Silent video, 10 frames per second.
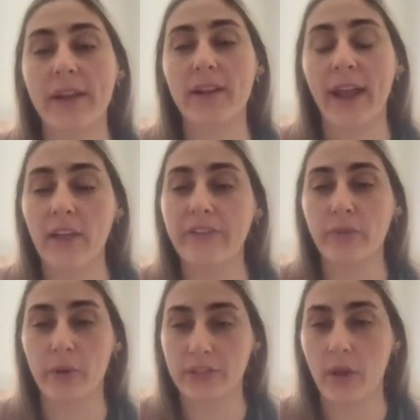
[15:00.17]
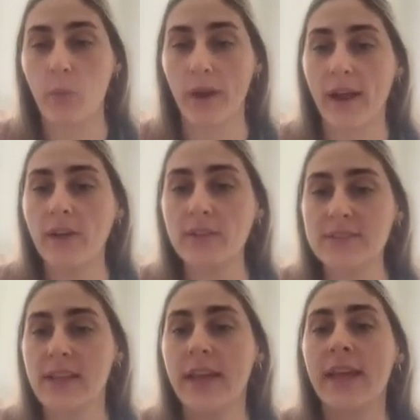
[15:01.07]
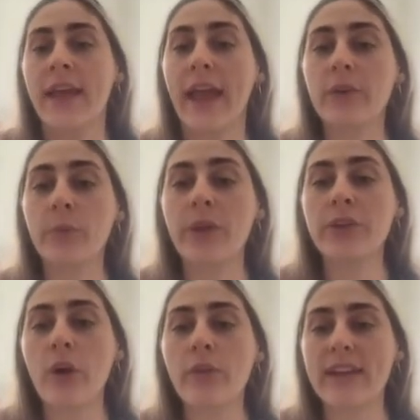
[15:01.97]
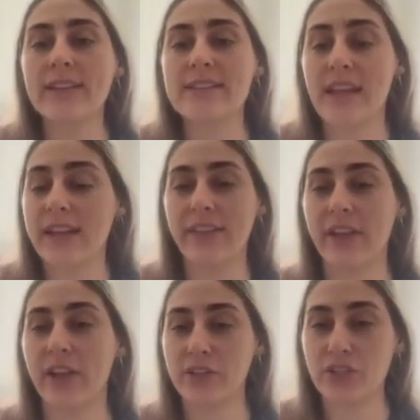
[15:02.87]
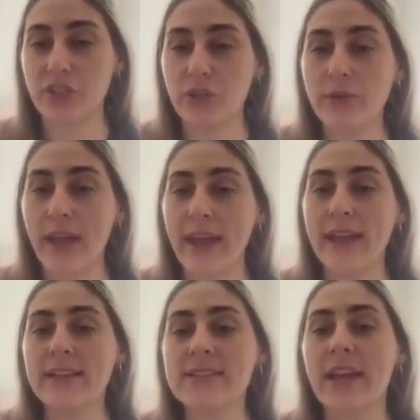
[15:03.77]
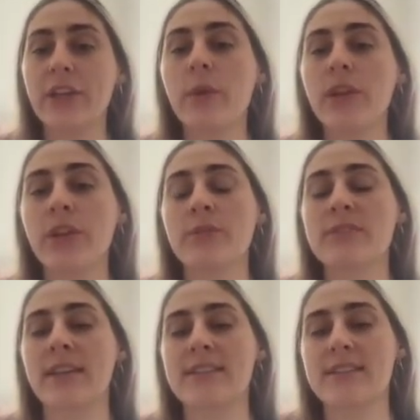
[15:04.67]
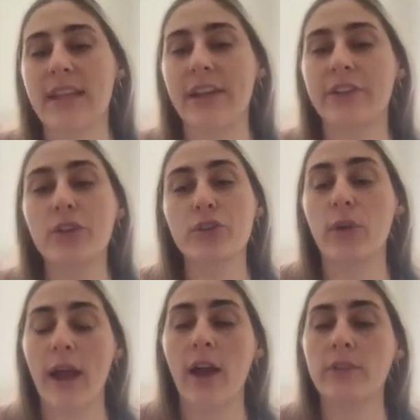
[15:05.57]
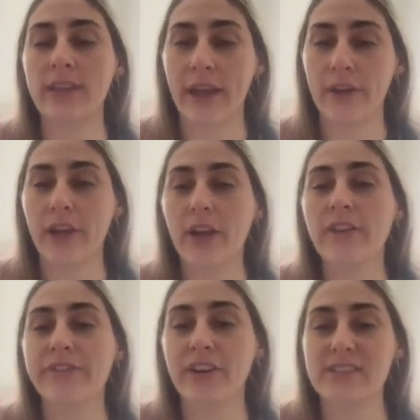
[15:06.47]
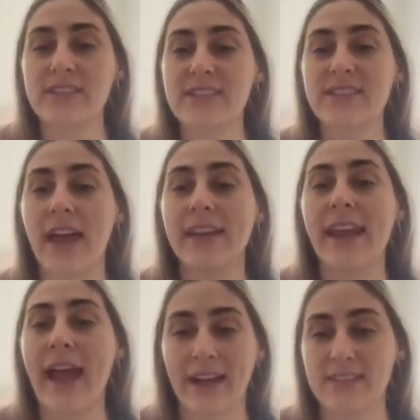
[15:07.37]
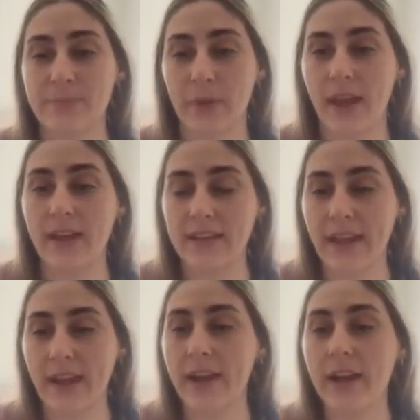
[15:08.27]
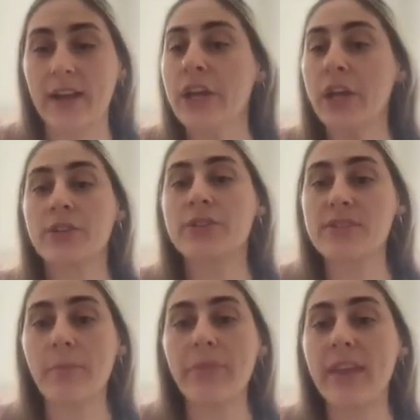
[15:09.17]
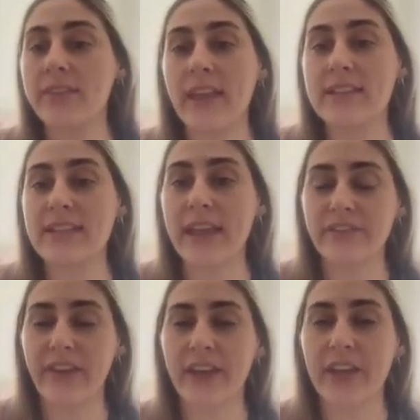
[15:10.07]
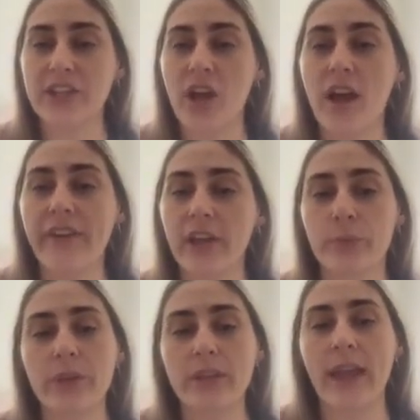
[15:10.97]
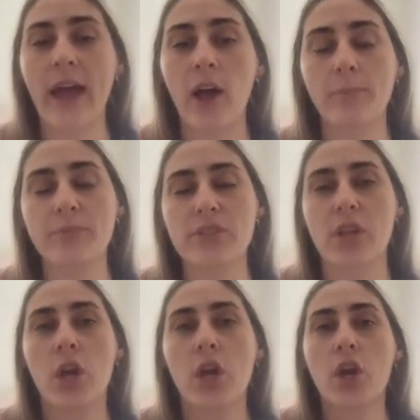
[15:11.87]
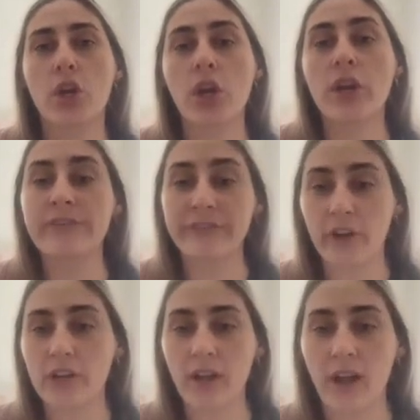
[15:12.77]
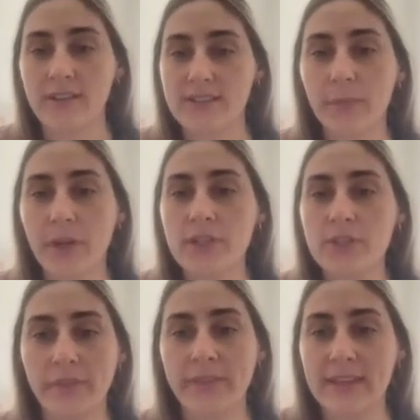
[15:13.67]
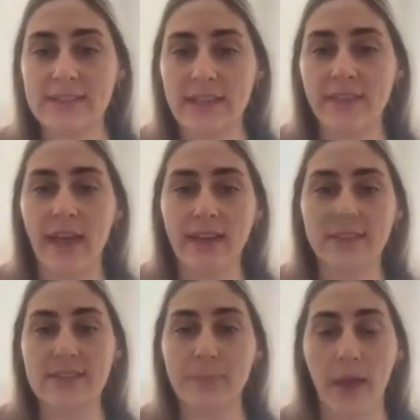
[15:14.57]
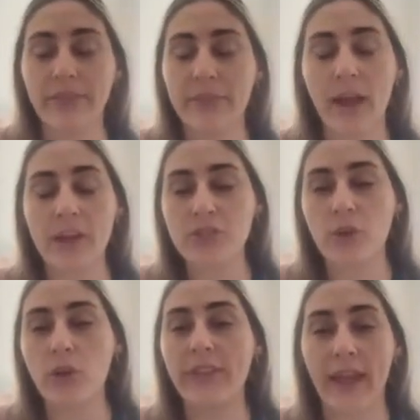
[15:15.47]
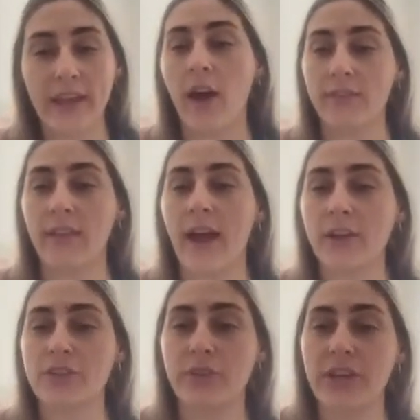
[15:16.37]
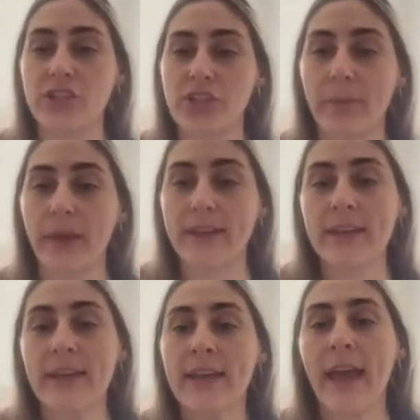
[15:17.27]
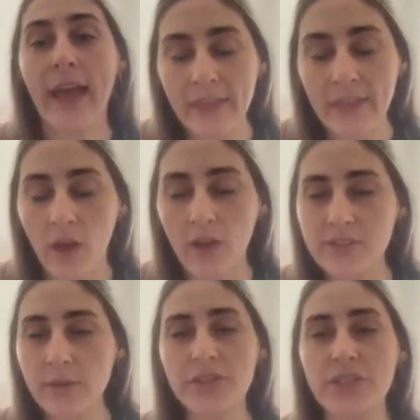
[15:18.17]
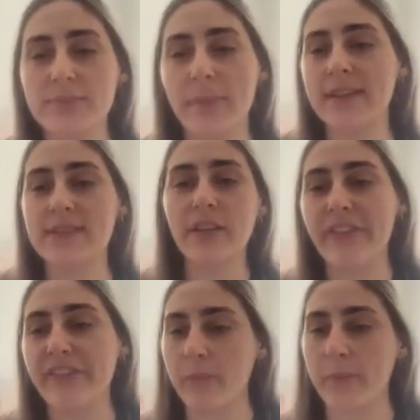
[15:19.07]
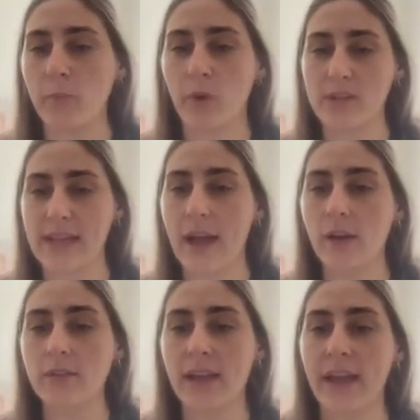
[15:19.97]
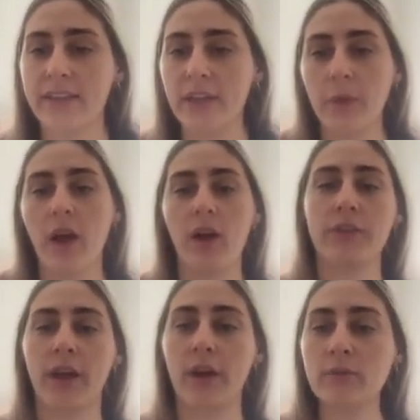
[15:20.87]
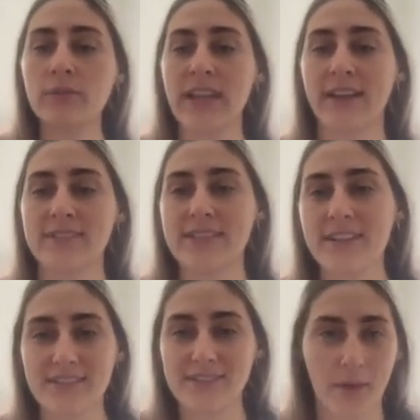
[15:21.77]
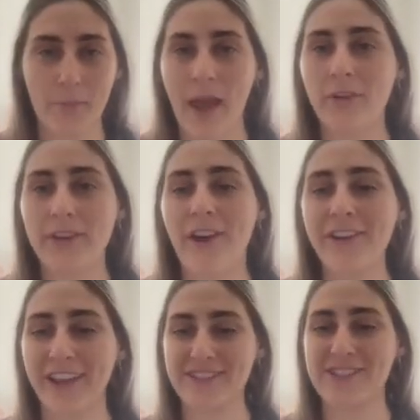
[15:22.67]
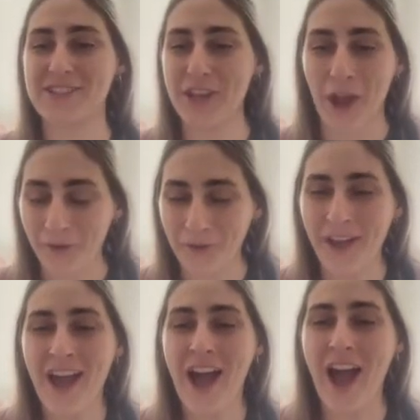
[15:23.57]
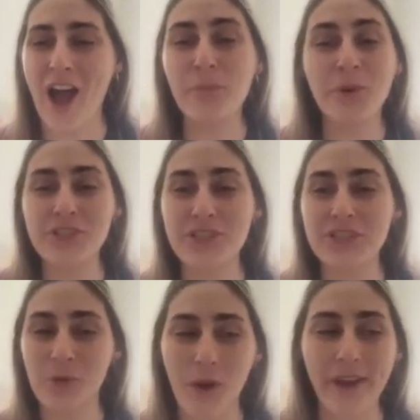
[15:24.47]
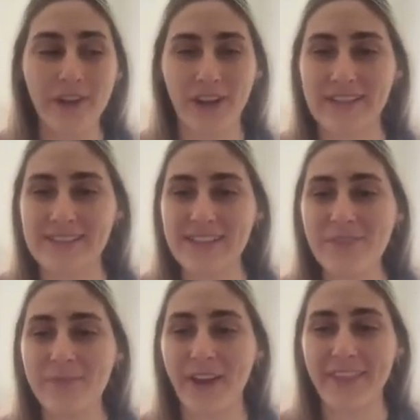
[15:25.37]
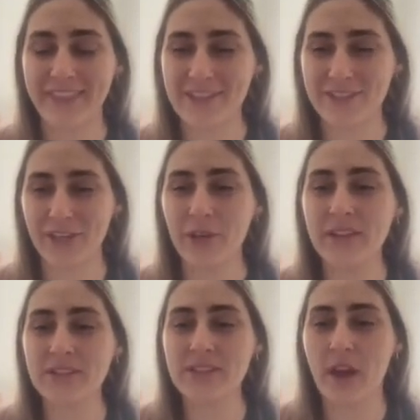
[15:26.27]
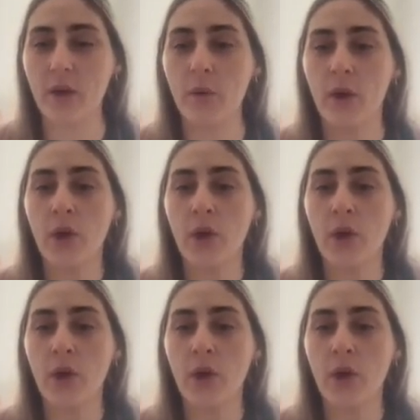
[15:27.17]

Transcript: our California warehouse. And we know that it's going to get there in 2 days. And you can use a standard ground carrier versus then an expedited carrier. So something they take advantage of and really helps convert customers when they see that spend threshold and unlock 2 day shipping. And then also it just makes their fulfillment more sound. I think we all know Texas somehow now gets snow, which is quite crazy, but they do. And so